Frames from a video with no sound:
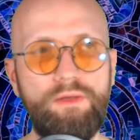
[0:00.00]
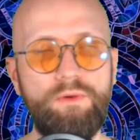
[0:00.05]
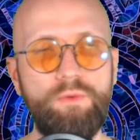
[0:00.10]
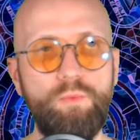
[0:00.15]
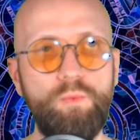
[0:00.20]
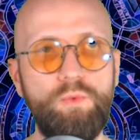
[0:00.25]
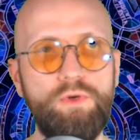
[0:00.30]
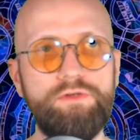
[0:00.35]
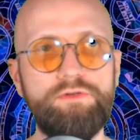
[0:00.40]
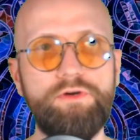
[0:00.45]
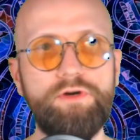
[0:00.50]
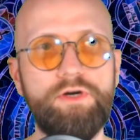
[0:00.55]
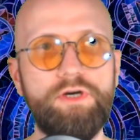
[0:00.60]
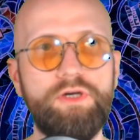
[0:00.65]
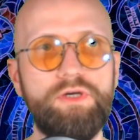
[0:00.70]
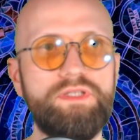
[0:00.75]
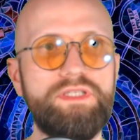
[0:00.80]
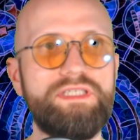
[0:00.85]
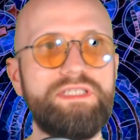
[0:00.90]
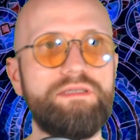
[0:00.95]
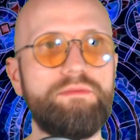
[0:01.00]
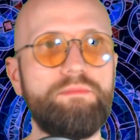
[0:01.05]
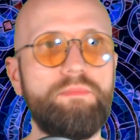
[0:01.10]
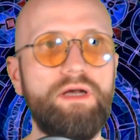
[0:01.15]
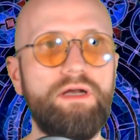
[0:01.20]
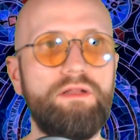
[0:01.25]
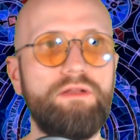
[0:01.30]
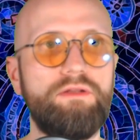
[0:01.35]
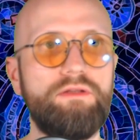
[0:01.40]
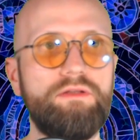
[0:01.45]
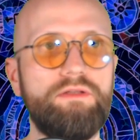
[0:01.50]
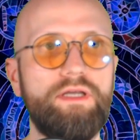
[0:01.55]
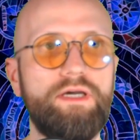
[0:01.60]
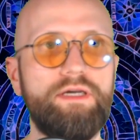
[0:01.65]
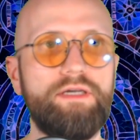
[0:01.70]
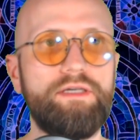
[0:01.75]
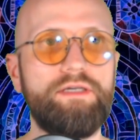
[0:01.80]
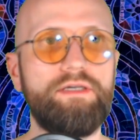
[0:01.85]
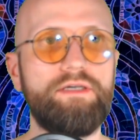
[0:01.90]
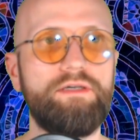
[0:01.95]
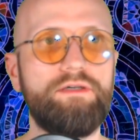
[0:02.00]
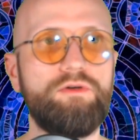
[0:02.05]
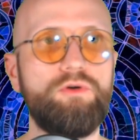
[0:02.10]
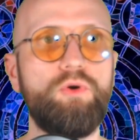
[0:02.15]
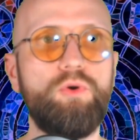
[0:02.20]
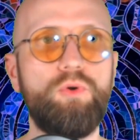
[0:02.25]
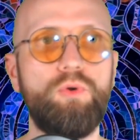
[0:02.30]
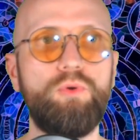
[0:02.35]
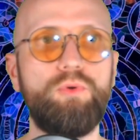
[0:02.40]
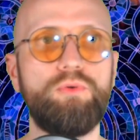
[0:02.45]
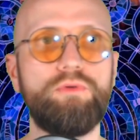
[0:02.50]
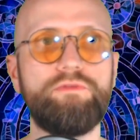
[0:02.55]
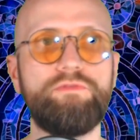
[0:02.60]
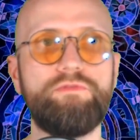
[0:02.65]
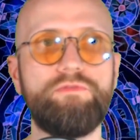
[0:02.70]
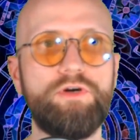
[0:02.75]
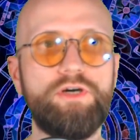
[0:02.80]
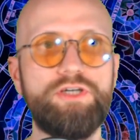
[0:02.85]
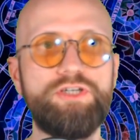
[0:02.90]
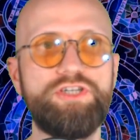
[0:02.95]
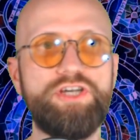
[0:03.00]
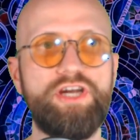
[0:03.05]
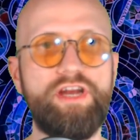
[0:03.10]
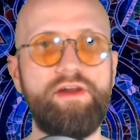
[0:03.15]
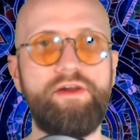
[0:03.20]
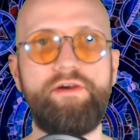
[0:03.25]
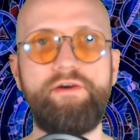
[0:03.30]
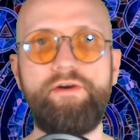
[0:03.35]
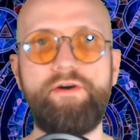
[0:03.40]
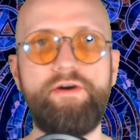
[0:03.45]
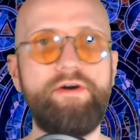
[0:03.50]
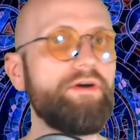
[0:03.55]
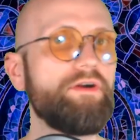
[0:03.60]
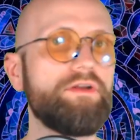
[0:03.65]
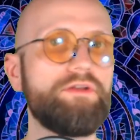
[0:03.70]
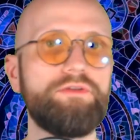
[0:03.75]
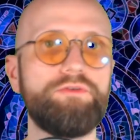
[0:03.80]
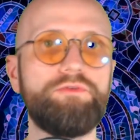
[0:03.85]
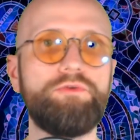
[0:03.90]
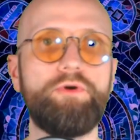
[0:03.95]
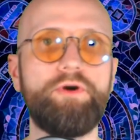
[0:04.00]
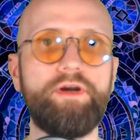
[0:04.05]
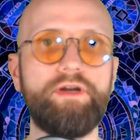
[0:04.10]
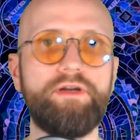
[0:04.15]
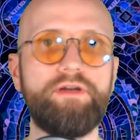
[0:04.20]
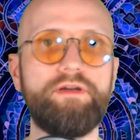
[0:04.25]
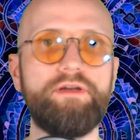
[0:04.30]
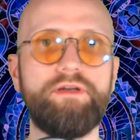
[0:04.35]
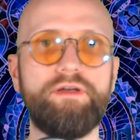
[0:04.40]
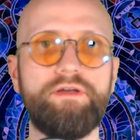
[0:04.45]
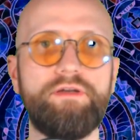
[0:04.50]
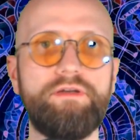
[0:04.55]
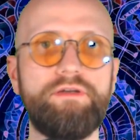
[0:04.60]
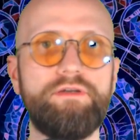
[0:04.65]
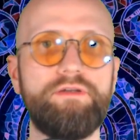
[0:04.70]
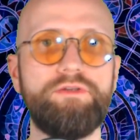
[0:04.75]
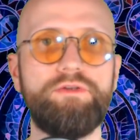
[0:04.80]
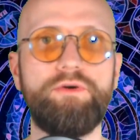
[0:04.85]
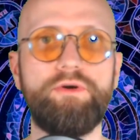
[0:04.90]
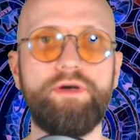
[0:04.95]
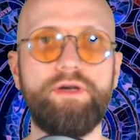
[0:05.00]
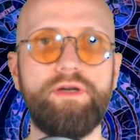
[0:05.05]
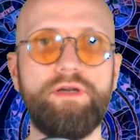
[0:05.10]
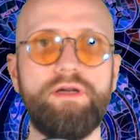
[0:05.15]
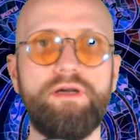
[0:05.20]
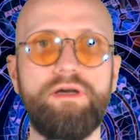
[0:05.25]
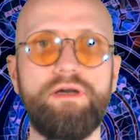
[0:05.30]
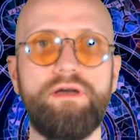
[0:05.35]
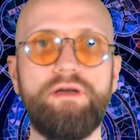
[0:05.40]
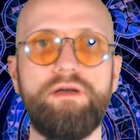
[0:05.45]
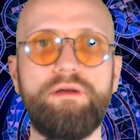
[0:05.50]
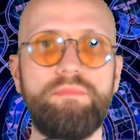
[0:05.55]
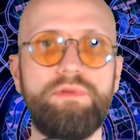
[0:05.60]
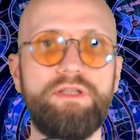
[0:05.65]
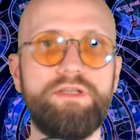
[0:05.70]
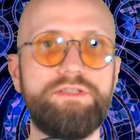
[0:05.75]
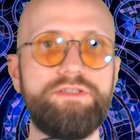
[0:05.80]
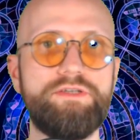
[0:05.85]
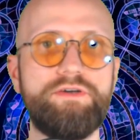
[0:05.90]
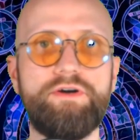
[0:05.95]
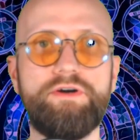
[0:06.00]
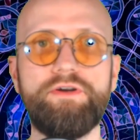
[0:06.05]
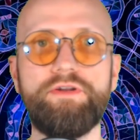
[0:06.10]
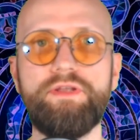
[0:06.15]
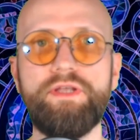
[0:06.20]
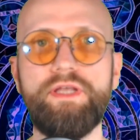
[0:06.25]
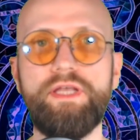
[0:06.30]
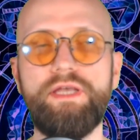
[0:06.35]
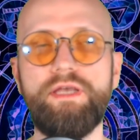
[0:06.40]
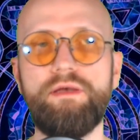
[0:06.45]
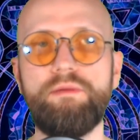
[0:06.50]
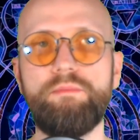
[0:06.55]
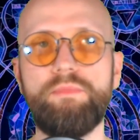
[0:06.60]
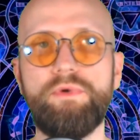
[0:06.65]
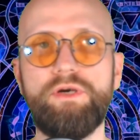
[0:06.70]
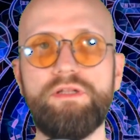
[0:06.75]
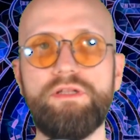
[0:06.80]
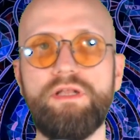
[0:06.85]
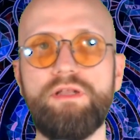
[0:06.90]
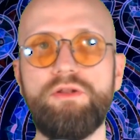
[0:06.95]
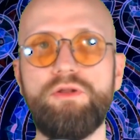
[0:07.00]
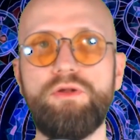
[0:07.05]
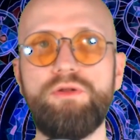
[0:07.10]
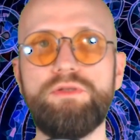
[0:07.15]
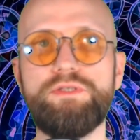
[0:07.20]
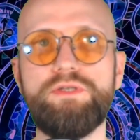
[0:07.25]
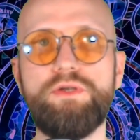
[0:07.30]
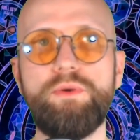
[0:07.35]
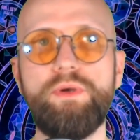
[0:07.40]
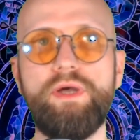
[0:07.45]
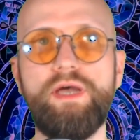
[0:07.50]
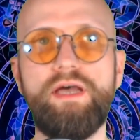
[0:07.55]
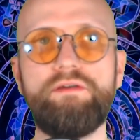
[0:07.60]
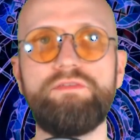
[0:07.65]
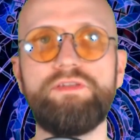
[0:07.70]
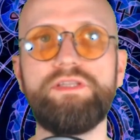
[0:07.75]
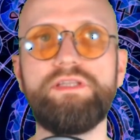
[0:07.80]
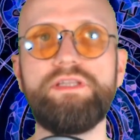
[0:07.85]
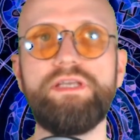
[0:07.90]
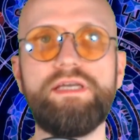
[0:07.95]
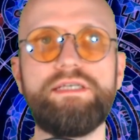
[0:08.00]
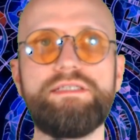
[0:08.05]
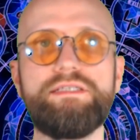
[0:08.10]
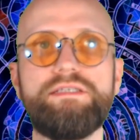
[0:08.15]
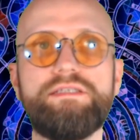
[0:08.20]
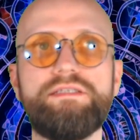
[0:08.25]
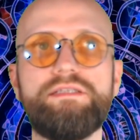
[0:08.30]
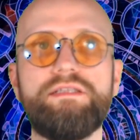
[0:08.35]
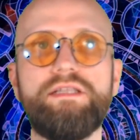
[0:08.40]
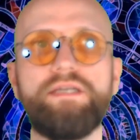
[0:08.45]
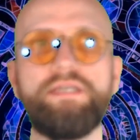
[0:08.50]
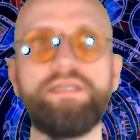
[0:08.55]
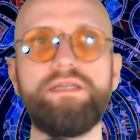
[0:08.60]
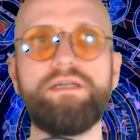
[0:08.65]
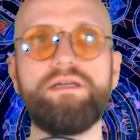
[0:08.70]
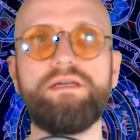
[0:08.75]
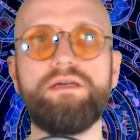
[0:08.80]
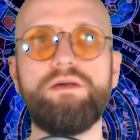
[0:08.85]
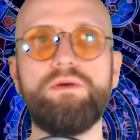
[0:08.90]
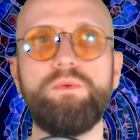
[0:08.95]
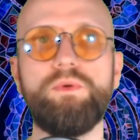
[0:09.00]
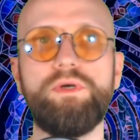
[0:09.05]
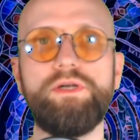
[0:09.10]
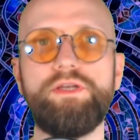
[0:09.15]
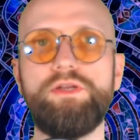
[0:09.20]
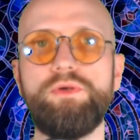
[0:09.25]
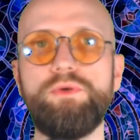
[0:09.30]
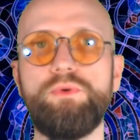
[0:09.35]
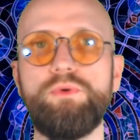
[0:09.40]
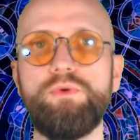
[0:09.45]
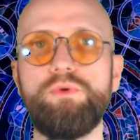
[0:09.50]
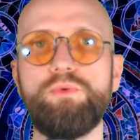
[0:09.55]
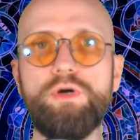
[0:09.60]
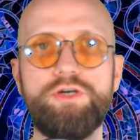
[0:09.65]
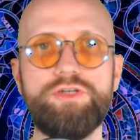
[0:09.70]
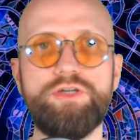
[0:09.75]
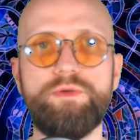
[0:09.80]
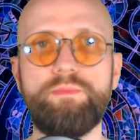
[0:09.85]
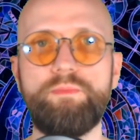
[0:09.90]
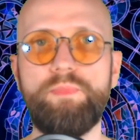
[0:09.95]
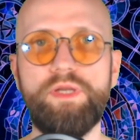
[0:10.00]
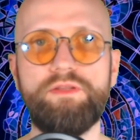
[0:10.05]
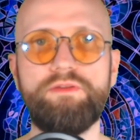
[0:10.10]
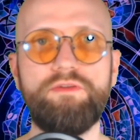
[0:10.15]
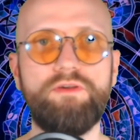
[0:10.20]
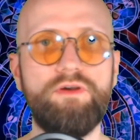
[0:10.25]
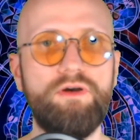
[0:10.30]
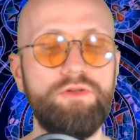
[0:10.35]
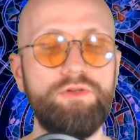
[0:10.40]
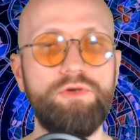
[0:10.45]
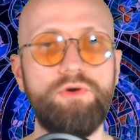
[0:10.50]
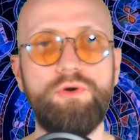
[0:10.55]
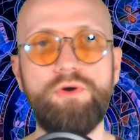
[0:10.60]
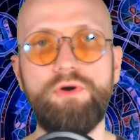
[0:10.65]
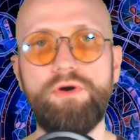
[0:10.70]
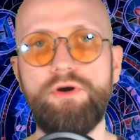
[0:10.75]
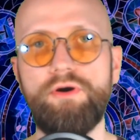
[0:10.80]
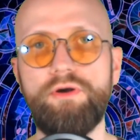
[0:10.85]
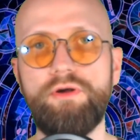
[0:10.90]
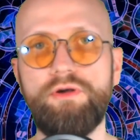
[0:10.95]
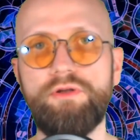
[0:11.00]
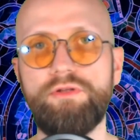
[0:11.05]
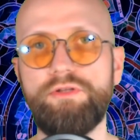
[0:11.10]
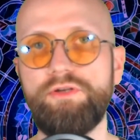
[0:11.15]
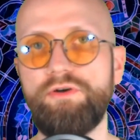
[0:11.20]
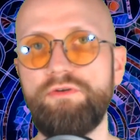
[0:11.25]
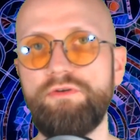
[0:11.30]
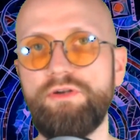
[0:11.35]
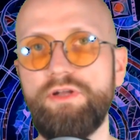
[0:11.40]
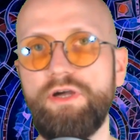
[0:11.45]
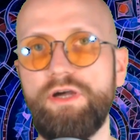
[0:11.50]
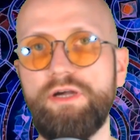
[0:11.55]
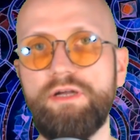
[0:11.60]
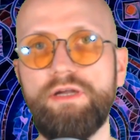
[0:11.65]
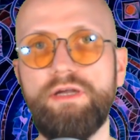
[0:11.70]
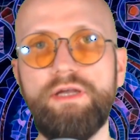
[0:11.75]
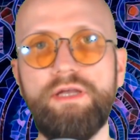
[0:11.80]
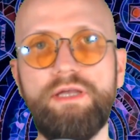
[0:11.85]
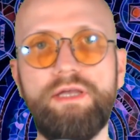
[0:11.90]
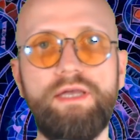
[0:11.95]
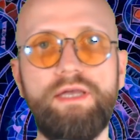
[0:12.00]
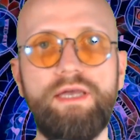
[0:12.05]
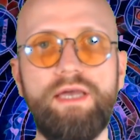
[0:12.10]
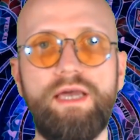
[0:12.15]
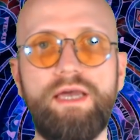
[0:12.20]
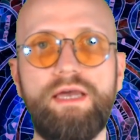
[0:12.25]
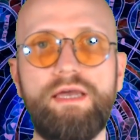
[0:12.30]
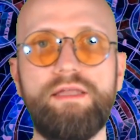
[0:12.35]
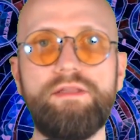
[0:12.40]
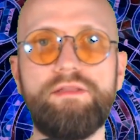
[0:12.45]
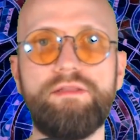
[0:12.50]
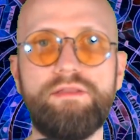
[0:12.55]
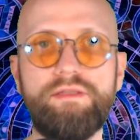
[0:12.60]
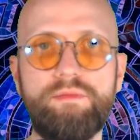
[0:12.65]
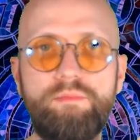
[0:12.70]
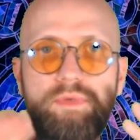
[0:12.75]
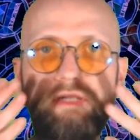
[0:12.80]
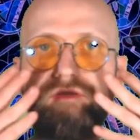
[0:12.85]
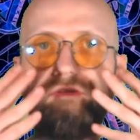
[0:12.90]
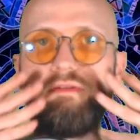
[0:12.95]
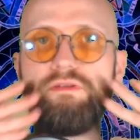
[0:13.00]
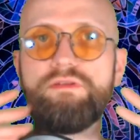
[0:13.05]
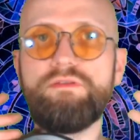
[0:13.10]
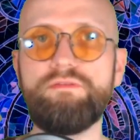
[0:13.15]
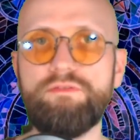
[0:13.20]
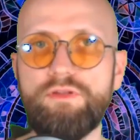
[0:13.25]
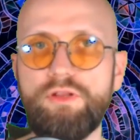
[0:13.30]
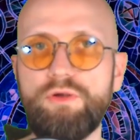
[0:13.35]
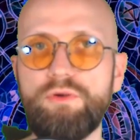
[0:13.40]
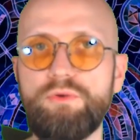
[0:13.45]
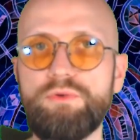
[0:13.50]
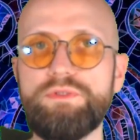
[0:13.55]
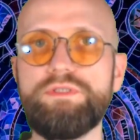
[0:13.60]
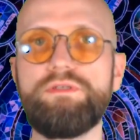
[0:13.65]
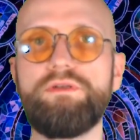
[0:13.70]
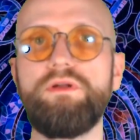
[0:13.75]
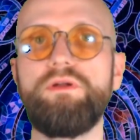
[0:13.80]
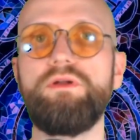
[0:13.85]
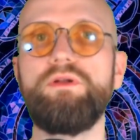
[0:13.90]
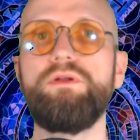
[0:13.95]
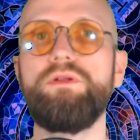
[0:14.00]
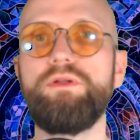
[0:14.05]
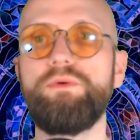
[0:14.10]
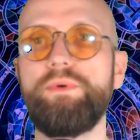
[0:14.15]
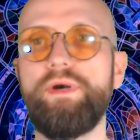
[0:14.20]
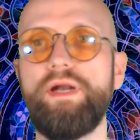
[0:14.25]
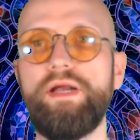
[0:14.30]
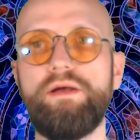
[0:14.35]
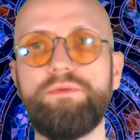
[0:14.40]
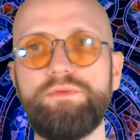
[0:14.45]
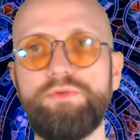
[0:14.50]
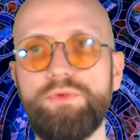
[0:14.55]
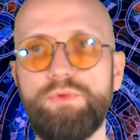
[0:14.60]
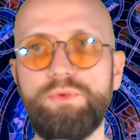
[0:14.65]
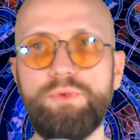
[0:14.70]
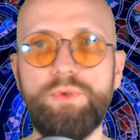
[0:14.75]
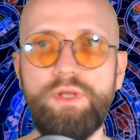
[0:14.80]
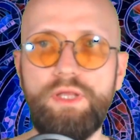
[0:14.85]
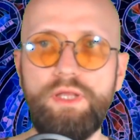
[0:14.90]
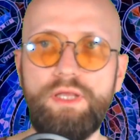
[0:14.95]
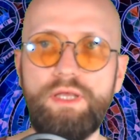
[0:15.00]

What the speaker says: Winter could smell like cold, fresh air during a blizzard, but it can also have a taste like when you crush a mint on your tongue, and the mint flows all around you.